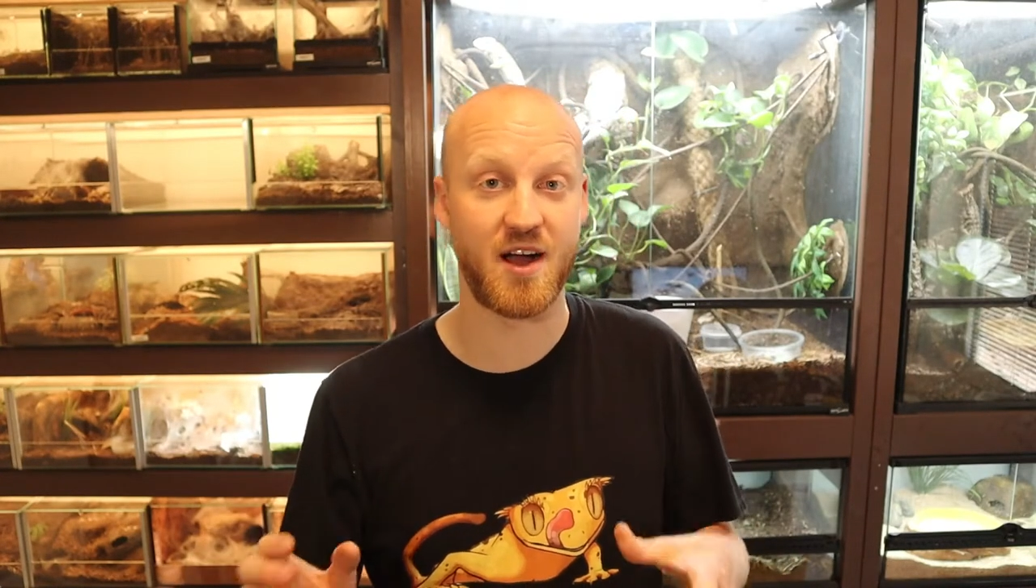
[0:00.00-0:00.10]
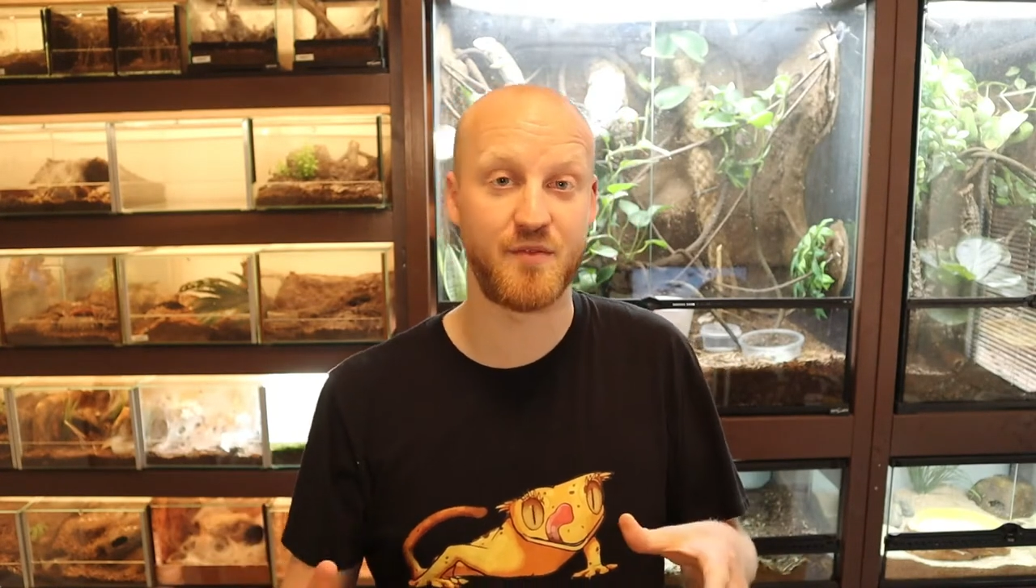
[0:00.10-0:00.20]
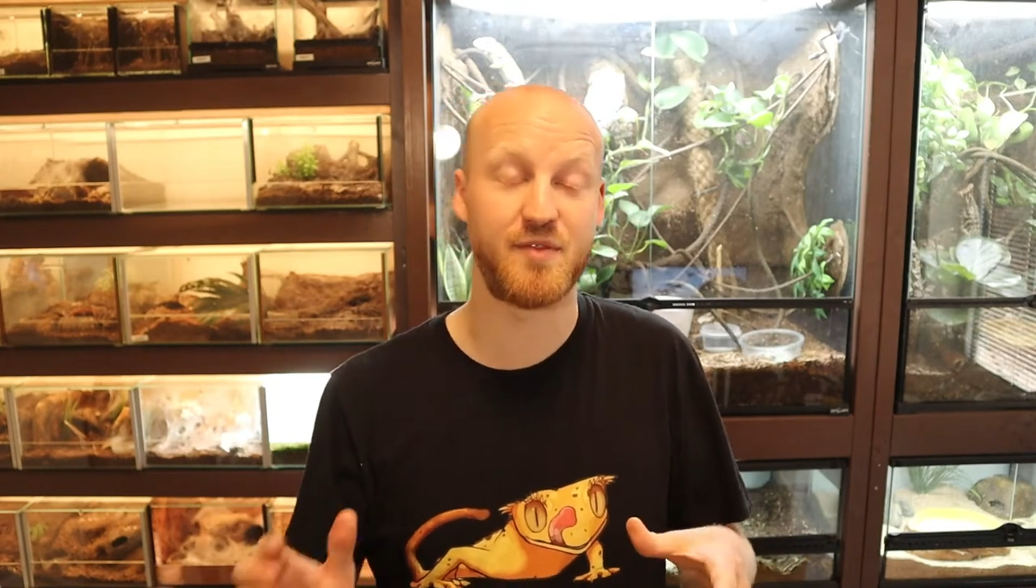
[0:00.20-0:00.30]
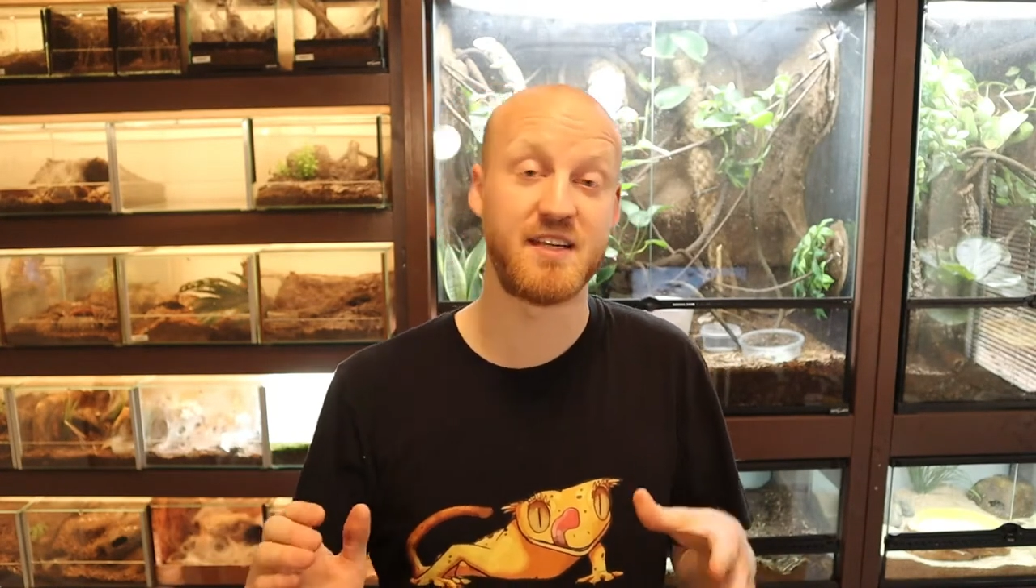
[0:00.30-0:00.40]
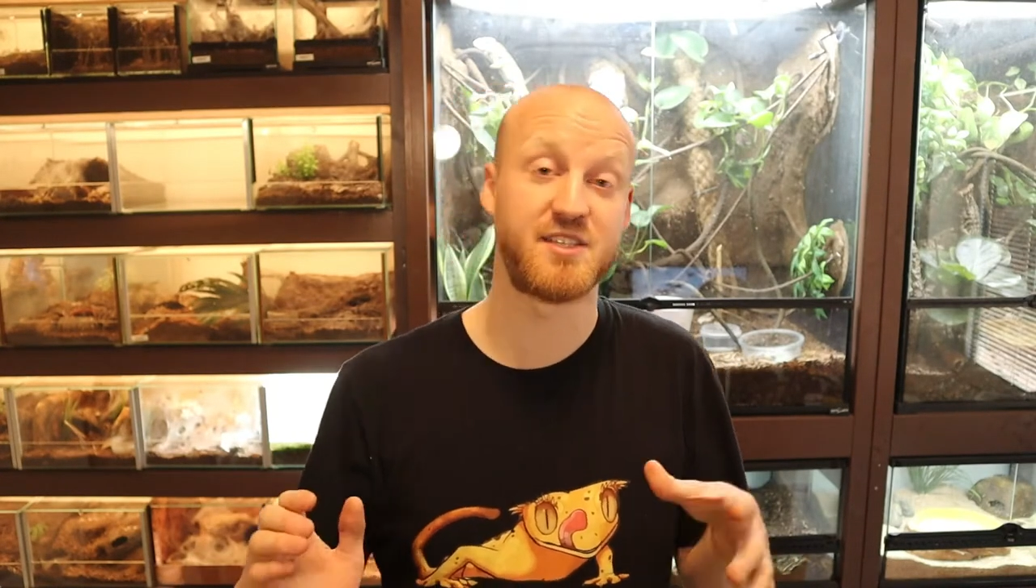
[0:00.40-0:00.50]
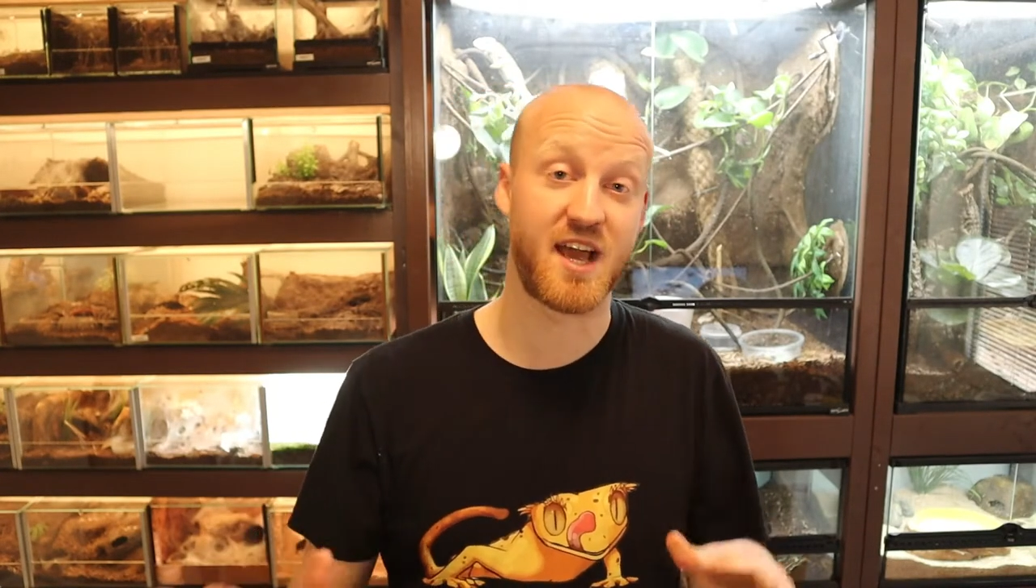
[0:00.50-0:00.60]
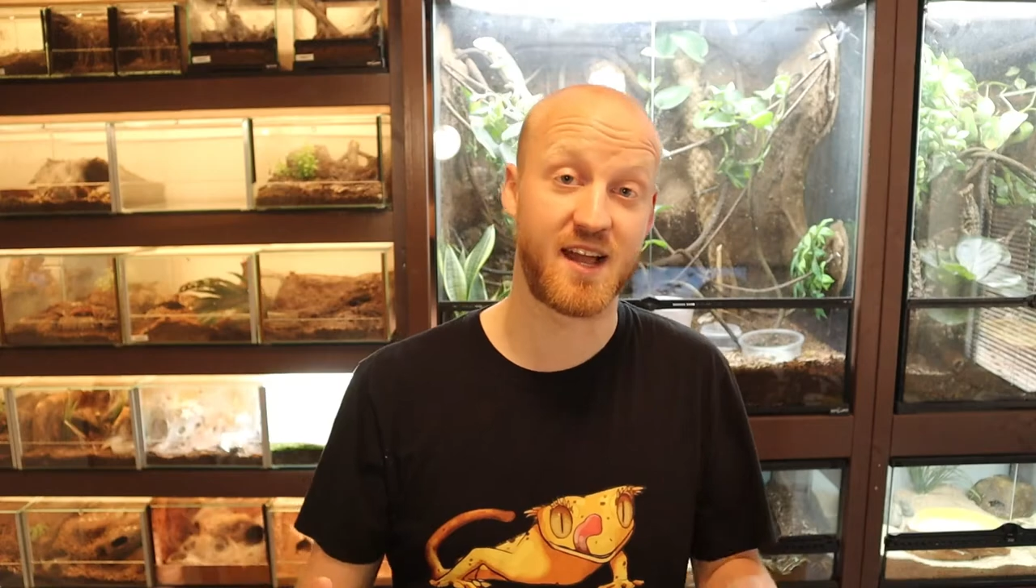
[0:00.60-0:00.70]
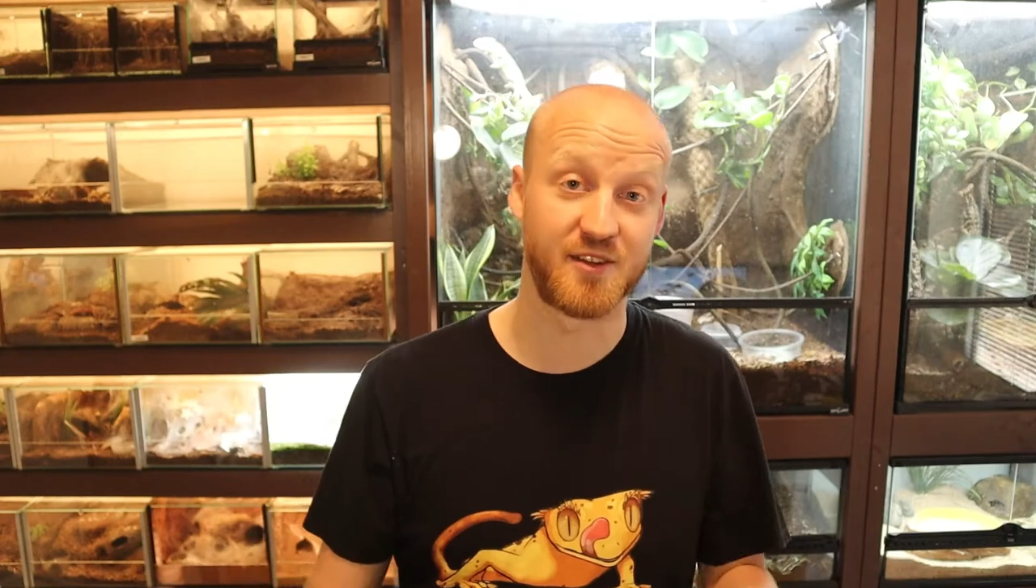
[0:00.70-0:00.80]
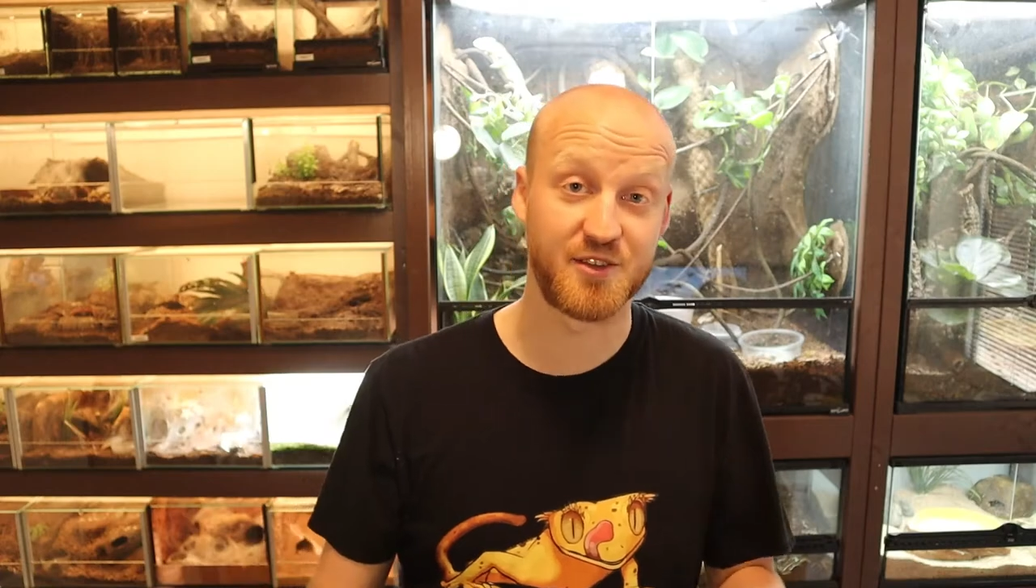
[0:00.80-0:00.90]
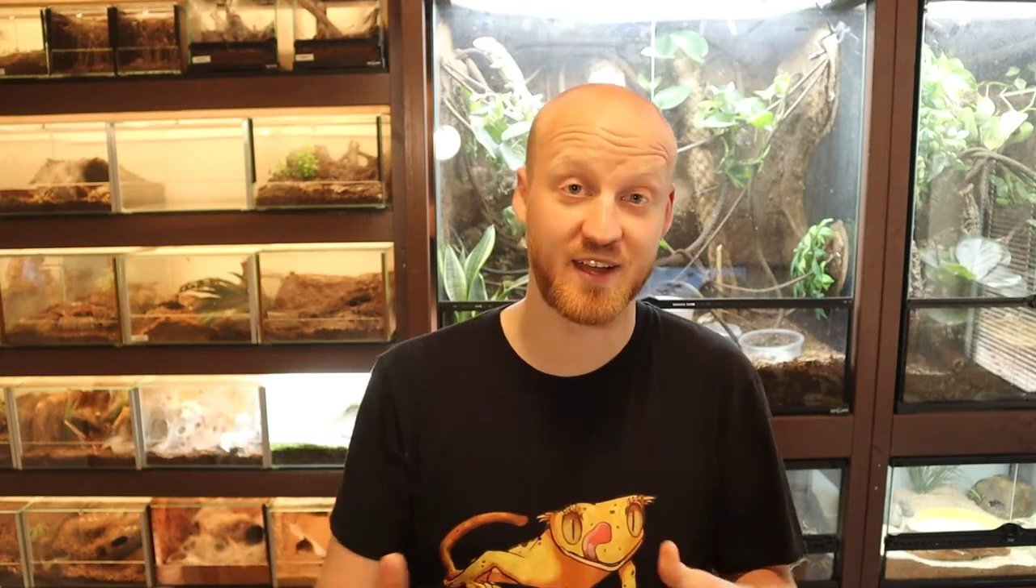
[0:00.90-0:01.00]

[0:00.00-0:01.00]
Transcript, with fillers: of this channel,